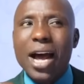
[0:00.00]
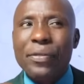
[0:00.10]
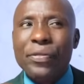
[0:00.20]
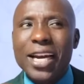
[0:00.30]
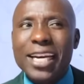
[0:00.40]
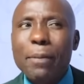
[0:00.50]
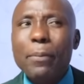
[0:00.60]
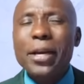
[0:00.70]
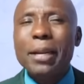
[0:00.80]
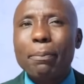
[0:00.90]
the
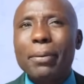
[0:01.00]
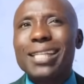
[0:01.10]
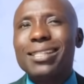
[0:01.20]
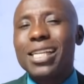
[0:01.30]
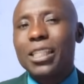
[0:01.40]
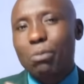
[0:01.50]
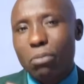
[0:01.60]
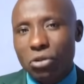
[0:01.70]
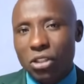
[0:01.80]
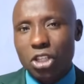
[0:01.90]
deputy president's
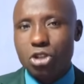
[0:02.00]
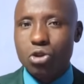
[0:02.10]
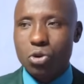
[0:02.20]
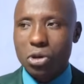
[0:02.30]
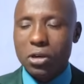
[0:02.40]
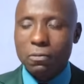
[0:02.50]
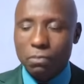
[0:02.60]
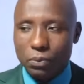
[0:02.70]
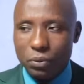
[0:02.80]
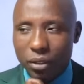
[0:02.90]
position
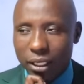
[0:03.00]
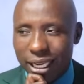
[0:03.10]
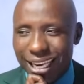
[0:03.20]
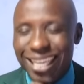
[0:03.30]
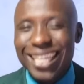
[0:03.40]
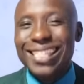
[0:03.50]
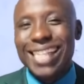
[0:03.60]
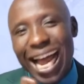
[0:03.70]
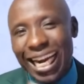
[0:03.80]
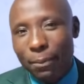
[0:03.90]

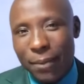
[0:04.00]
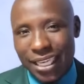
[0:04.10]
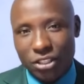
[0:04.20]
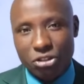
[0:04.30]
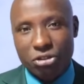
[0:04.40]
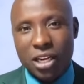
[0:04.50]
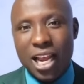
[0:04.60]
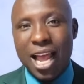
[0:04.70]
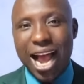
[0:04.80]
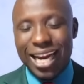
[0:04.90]
is undermined
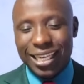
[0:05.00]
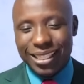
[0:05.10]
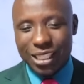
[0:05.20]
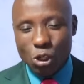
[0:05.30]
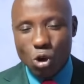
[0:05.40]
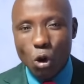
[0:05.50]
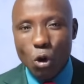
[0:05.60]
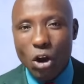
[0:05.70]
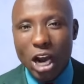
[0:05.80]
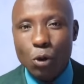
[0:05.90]
and it's no
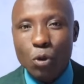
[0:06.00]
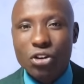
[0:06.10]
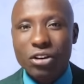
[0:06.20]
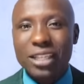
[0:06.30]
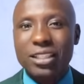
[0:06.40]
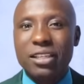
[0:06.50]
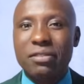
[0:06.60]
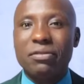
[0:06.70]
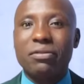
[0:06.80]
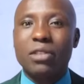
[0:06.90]
longer
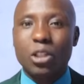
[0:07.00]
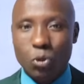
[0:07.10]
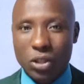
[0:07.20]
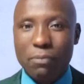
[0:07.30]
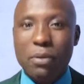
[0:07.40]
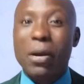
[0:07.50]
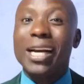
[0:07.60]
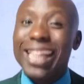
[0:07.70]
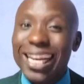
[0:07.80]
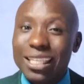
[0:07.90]
lucrative to the people.
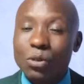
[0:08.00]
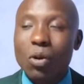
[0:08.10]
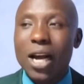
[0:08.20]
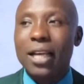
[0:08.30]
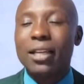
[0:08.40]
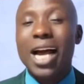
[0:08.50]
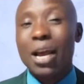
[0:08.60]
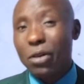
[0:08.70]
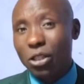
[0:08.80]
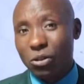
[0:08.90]
And that is why
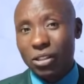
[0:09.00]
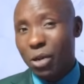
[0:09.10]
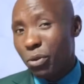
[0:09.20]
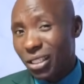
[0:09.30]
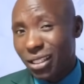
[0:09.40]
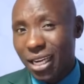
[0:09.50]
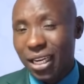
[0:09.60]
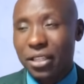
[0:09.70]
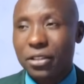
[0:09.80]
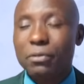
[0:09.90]
I want to say, when you
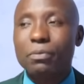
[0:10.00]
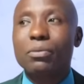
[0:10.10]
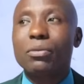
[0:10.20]
said it,